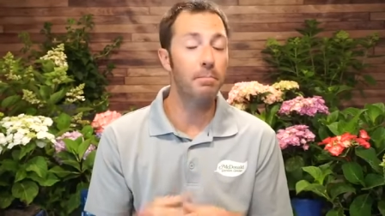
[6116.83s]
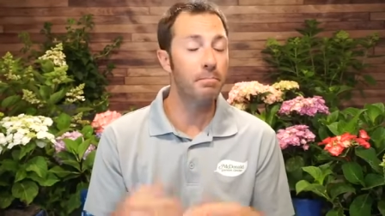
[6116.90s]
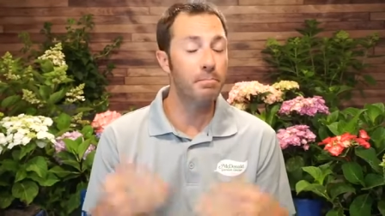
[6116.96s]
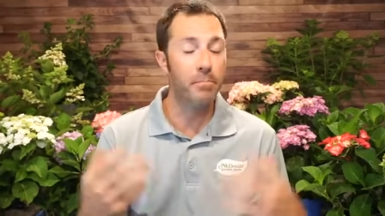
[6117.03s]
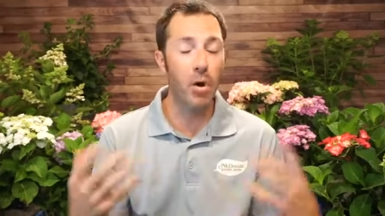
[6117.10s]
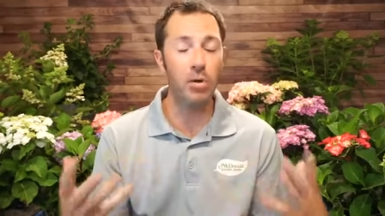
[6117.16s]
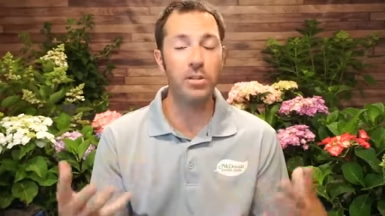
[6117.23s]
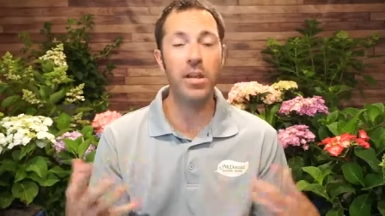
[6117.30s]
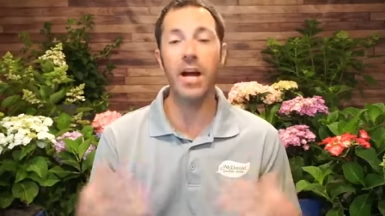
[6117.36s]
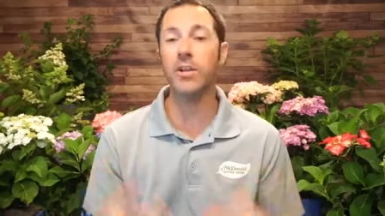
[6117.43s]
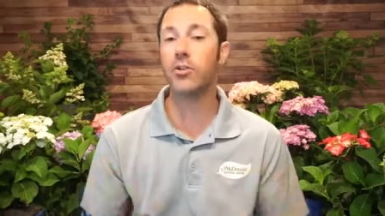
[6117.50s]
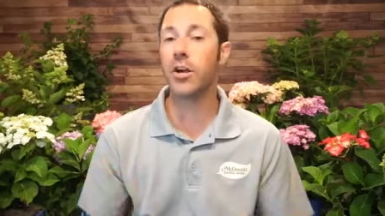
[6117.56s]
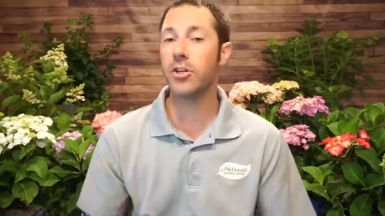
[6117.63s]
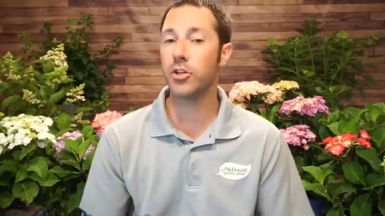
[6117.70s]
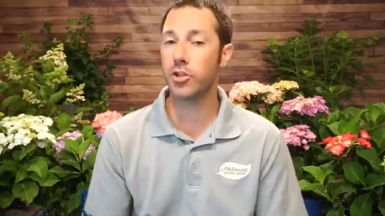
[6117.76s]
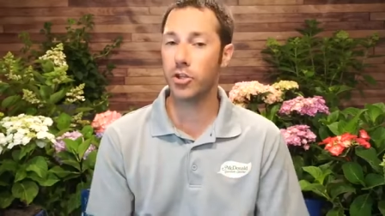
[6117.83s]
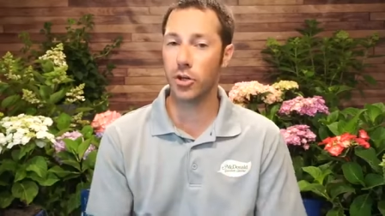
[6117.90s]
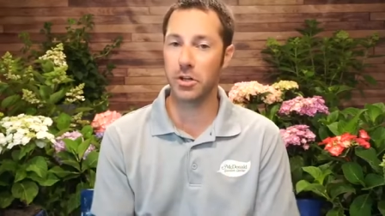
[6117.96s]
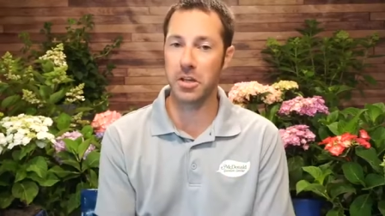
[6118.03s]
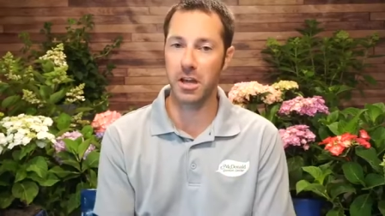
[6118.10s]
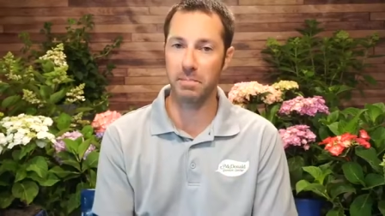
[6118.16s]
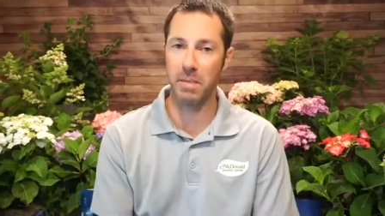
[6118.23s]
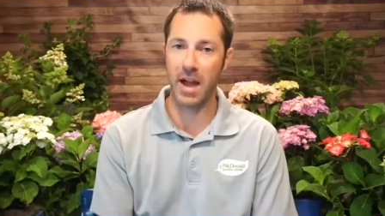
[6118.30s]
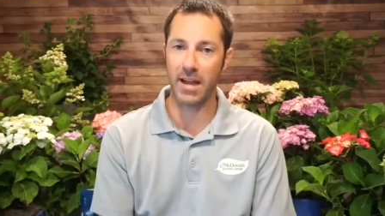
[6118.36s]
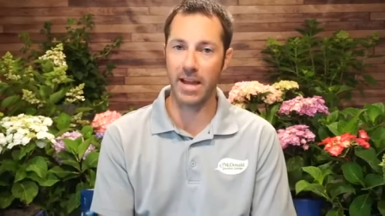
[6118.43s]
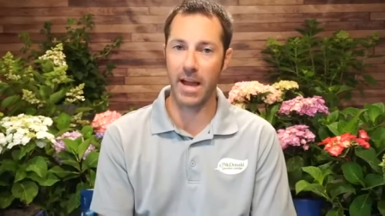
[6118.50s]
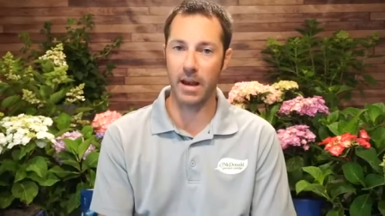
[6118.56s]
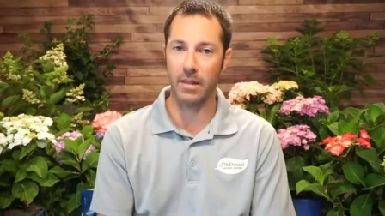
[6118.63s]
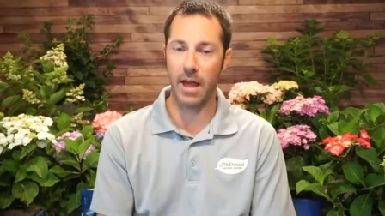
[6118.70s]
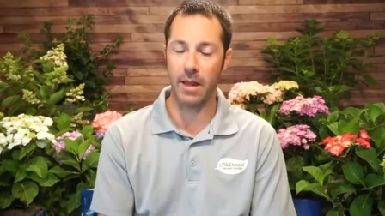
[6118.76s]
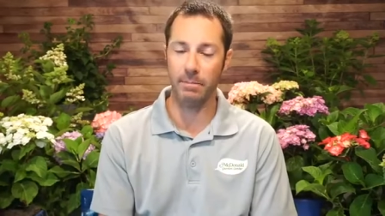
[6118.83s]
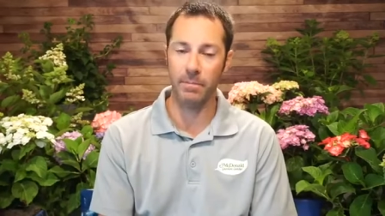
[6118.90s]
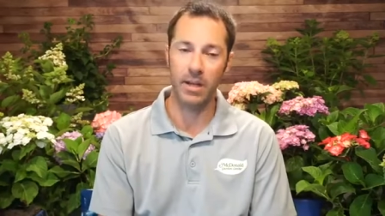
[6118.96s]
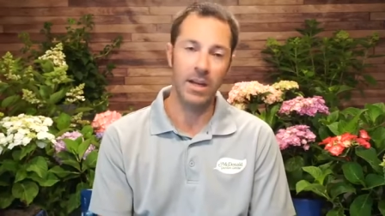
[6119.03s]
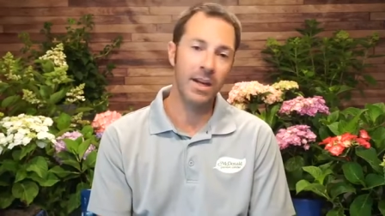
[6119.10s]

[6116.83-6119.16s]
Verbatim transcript: Most hydrangeas should kick back out of that.